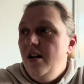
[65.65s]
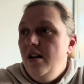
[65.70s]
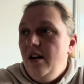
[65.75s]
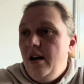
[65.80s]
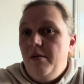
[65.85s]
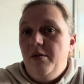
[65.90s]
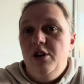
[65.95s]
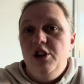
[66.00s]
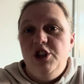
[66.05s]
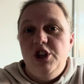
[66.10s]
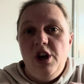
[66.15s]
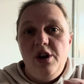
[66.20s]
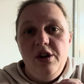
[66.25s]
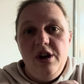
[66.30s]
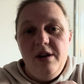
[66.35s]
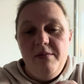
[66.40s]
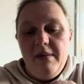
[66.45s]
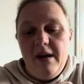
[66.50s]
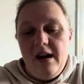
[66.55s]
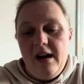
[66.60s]
I'm going to show
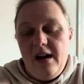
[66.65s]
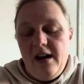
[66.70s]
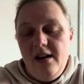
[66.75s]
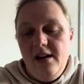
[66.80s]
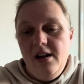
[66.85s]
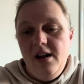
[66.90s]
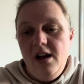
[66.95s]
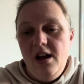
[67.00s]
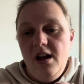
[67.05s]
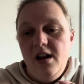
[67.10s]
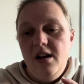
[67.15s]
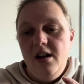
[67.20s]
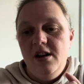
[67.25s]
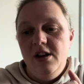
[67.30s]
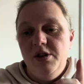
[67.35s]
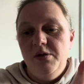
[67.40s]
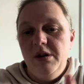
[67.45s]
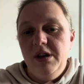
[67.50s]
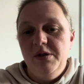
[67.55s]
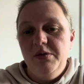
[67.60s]
you my
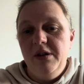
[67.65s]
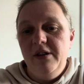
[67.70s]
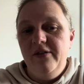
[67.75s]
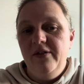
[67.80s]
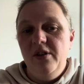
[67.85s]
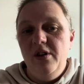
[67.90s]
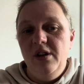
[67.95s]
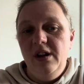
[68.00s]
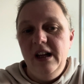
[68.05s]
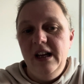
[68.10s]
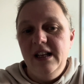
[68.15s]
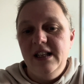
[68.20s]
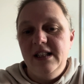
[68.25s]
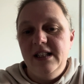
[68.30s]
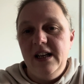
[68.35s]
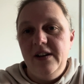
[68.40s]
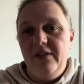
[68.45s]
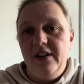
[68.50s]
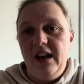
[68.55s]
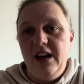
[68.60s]
2024 list
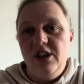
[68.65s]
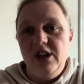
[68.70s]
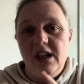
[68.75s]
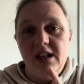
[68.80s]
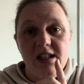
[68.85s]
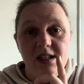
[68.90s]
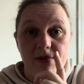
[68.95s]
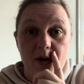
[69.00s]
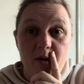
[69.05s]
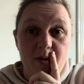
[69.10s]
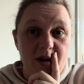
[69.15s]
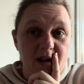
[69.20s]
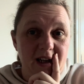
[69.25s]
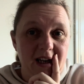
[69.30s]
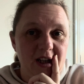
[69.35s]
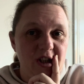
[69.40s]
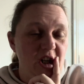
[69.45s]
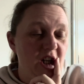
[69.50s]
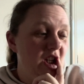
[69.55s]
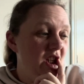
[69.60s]
if I get a chance. I'm hoping to get
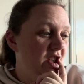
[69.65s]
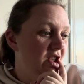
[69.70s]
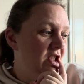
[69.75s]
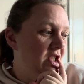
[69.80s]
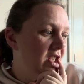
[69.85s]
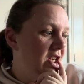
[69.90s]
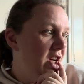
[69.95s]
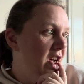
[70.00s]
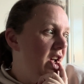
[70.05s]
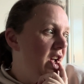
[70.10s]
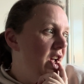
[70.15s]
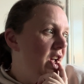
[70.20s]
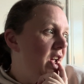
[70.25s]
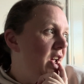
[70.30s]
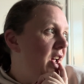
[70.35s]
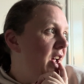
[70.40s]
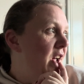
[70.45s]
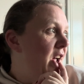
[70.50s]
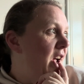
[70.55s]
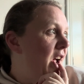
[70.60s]
a chance.
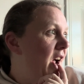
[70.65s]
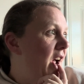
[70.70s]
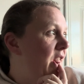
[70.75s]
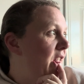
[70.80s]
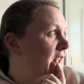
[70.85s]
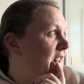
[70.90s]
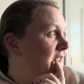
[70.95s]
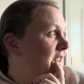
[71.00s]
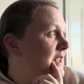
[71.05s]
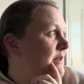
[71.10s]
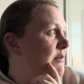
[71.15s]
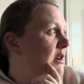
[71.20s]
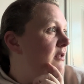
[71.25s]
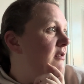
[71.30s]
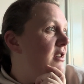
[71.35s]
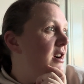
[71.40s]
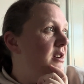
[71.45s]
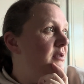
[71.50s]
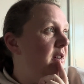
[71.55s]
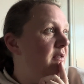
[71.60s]
And then
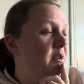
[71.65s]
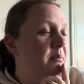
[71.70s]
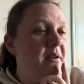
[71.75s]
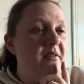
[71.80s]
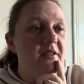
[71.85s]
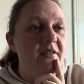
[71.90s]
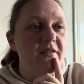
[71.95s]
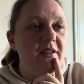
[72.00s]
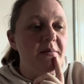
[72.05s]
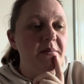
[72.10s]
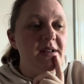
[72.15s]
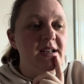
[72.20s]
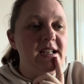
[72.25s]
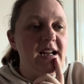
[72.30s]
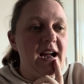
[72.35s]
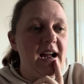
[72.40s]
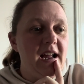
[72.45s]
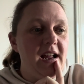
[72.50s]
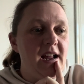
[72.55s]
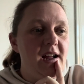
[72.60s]
tomorrow, I'm having a bit of a family
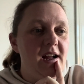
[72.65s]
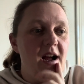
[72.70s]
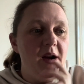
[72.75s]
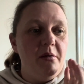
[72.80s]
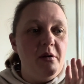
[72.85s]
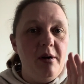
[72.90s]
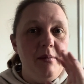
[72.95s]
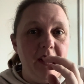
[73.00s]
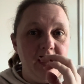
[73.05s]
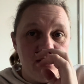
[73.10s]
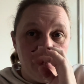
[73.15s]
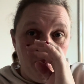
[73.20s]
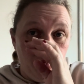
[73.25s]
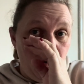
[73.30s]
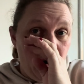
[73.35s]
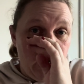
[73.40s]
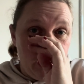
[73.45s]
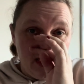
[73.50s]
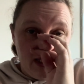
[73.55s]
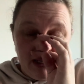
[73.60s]
day. I'm going to make some
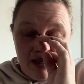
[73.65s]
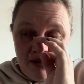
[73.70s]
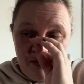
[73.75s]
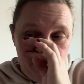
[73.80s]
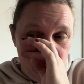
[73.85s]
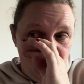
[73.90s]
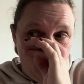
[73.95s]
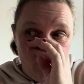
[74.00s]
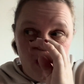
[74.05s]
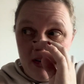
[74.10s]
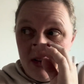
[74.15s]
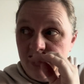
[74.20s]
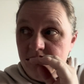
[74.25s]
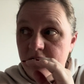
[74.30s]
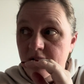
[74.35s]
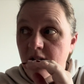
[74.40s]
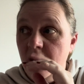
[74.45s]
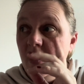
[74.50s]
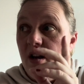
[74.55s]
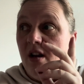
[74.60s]
bread because
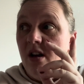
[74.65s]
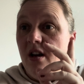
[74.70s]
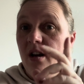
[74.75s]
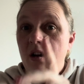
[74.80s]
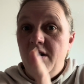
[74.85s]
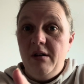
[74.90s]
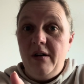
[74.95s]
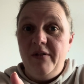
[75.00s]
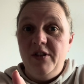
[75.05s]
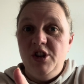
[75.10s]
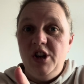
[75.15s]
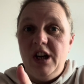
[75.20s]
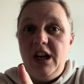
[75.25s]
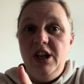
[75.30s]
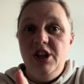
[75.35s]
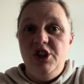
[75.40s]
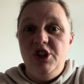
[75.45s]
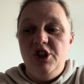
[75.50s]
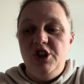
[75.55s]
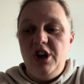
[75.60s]
we're having chicken
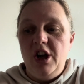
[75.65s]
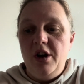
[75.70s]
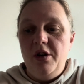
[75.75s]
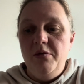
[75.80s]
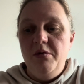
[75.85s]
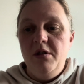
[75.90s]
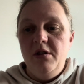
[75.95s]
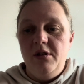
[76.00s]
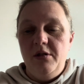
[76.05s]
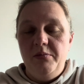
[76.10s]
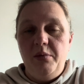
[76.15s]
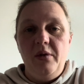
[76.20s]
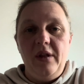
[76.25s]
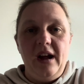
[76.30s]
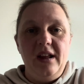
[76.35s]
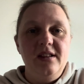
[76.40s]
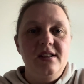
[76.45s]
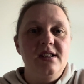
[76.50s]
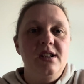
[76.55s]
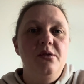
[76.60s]
stew. I'm going to put that
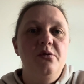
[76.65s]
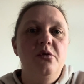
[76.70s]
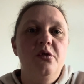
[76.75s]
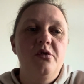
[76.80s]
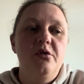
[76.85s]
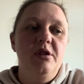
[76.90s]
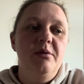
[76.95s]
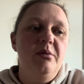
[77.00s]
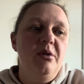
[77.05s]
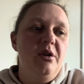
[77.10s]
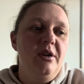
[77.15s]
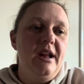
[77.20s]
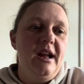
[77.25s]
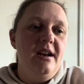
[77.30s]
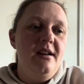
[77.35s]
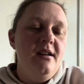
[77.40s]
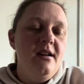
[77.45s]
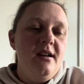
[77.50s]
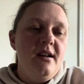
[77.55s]
in the slow cooker in the morning.